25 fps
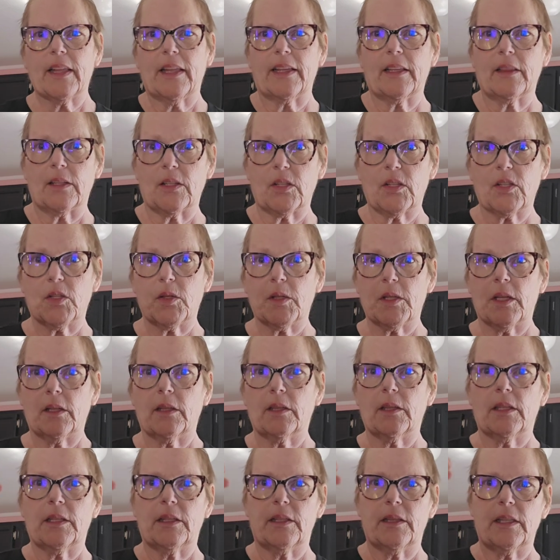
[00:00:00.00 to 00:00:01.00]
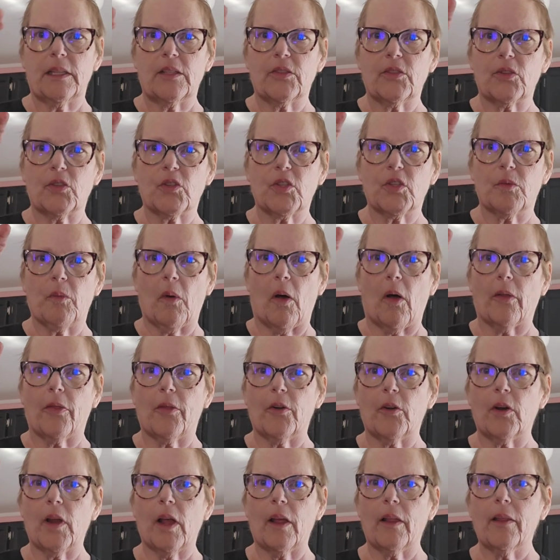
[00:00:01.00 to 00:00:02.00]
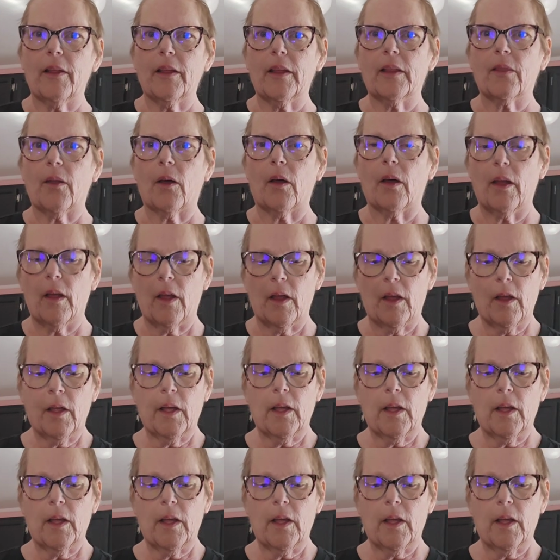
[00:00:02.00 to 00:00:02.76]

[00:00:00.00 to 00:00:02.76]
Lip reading: Like these are small. They're not like the